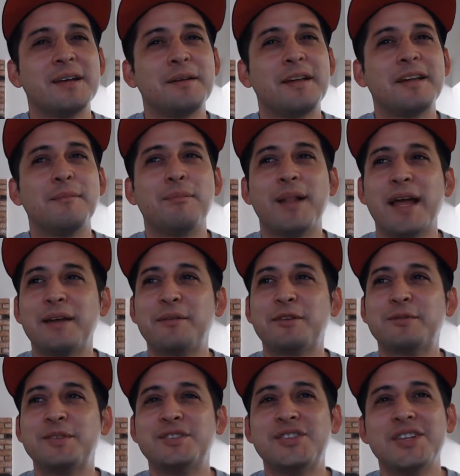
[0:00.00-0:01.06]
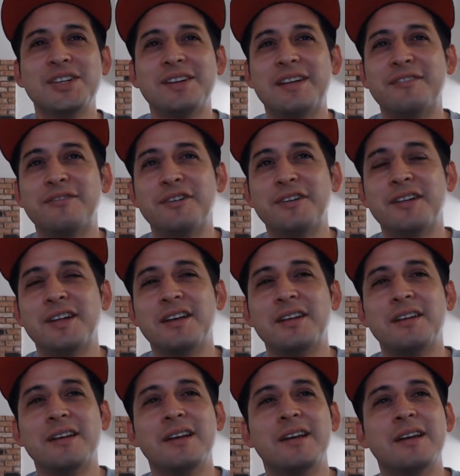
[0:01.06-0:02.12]
Blackbeard's been chilling at Fullaled.
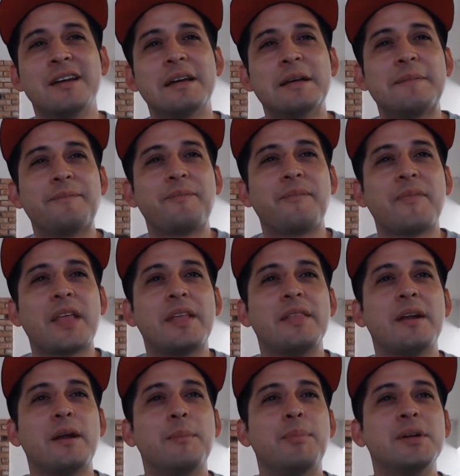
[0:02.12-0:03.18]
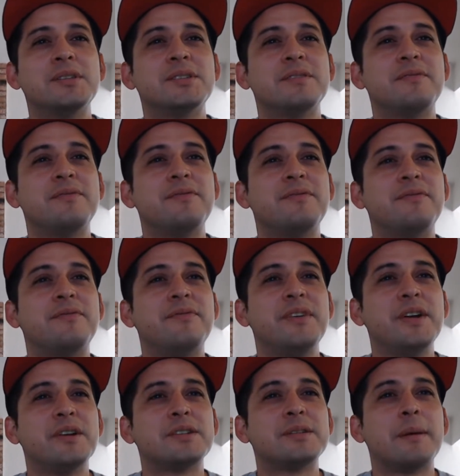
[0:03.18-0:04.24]
They're a bunch of
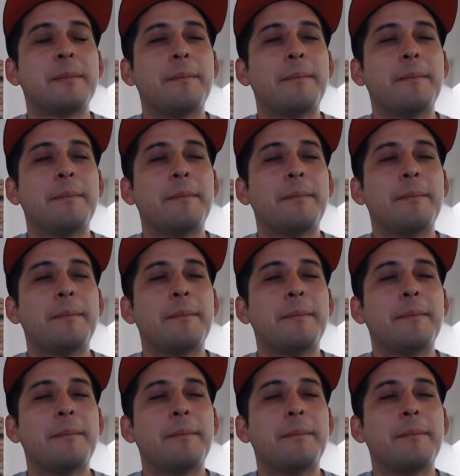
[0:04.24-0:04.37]
fierce,